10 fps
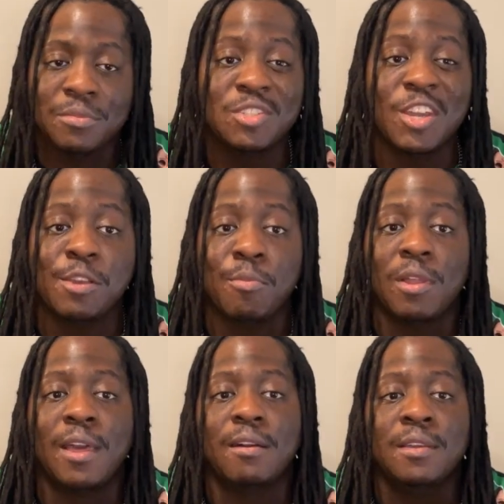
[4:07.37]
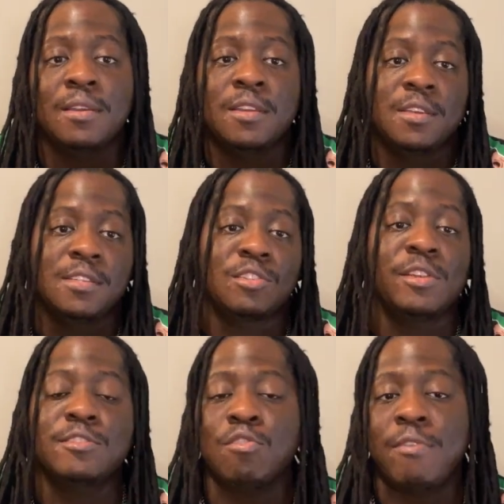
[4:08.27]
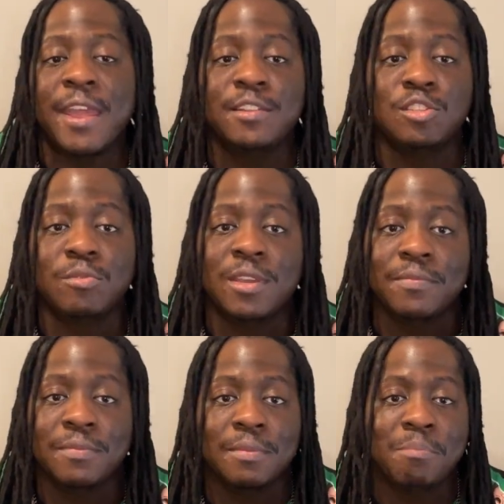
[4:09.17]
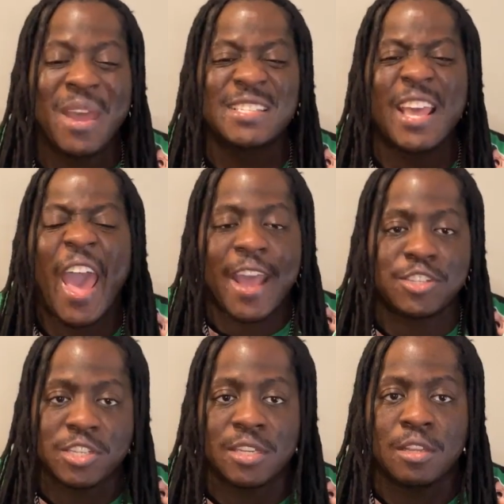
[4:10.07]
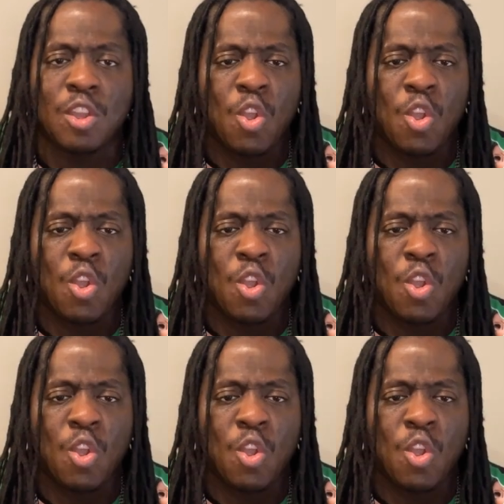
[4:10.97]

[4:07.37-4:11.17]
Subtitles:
Check them all out. So let's go right into it. Best action.